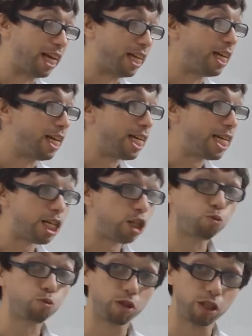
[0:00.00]
like,
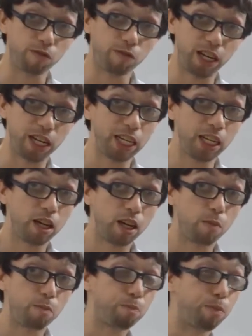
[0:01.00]
he's really
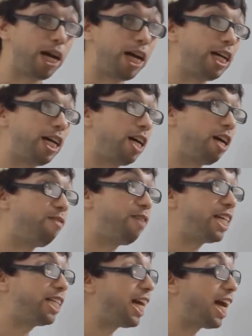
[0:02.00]
funny, but
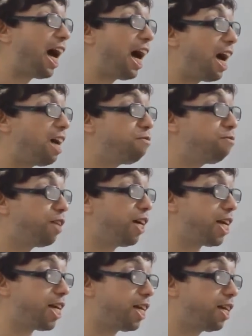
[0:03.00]
if I say I'm
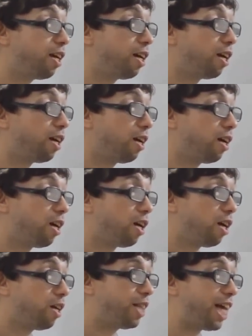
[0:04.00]
funny,
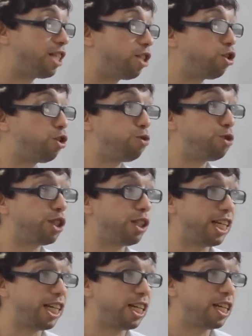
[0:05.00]
that's
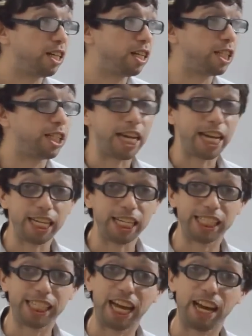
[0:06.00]
usually
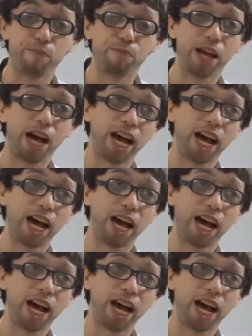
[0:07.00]
saying that